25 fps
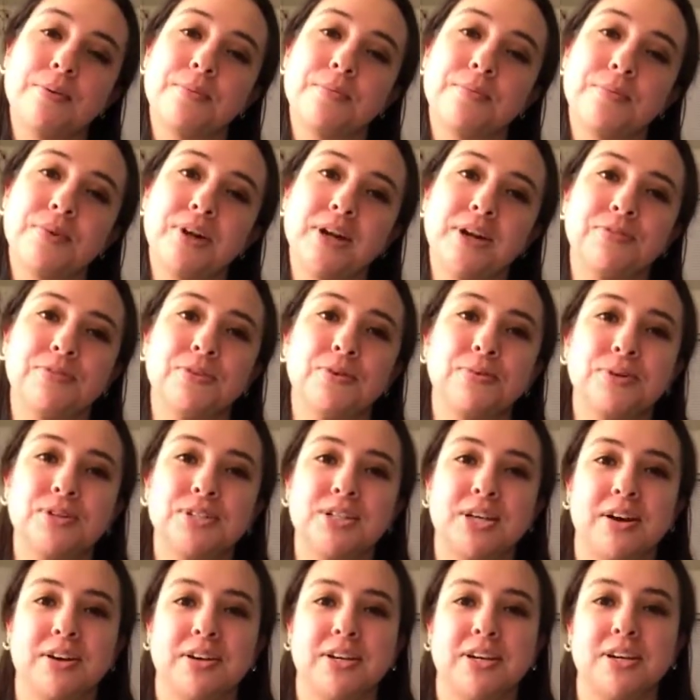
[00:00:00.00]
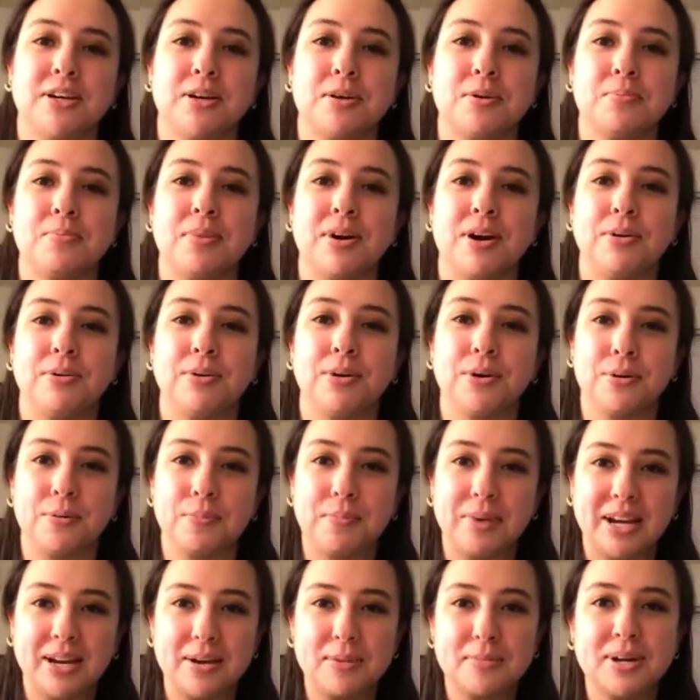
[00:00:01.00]
whenever we're talking about
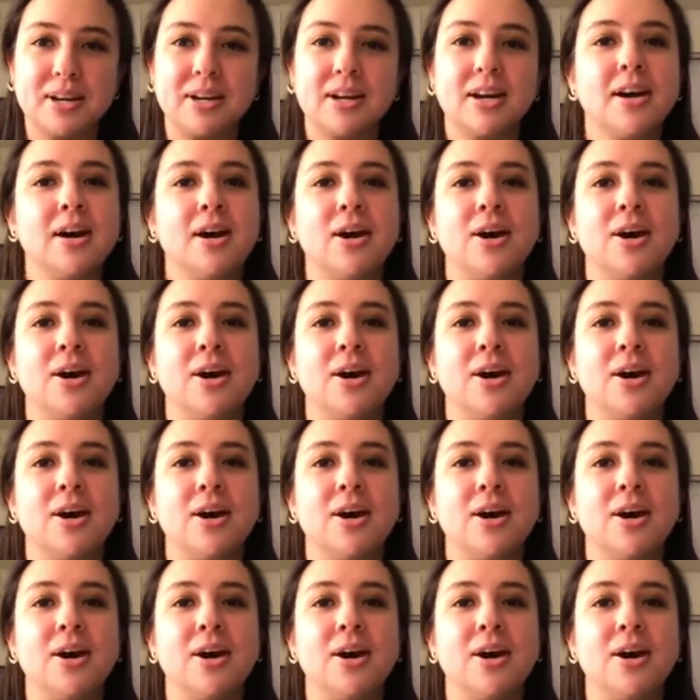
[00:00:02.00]
copaiba